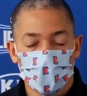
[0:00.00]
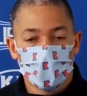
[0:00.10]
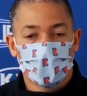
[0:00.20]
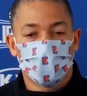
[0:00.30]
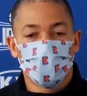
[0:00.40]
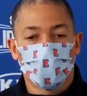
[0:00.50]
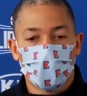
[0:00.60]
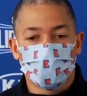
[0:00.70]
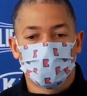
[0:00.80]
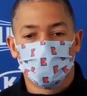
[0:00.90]
And we were able
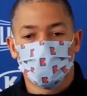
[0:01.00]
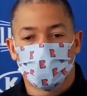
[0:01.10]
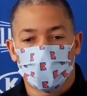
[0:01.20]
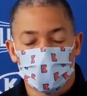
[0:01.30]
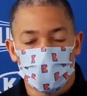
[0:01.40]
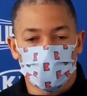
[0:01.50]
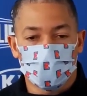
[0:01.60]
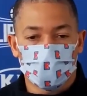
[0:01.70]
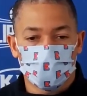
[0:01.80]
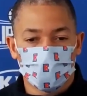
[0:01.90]
to do that.
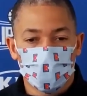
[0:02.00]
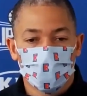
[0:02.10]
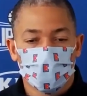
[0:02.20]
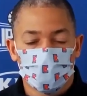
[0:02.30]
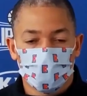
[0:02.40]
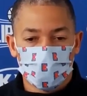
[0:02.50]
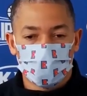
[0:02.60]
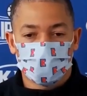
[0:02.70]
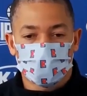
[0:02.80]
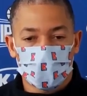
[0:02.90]
And we
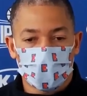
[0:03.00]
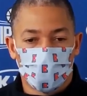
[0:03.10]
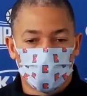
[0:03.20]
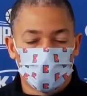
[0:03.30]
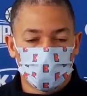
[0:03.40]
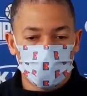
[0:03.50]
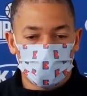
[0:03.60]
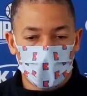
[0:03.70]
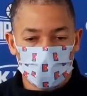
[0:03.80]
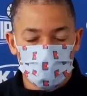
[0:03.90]
kind of overplayed Pat,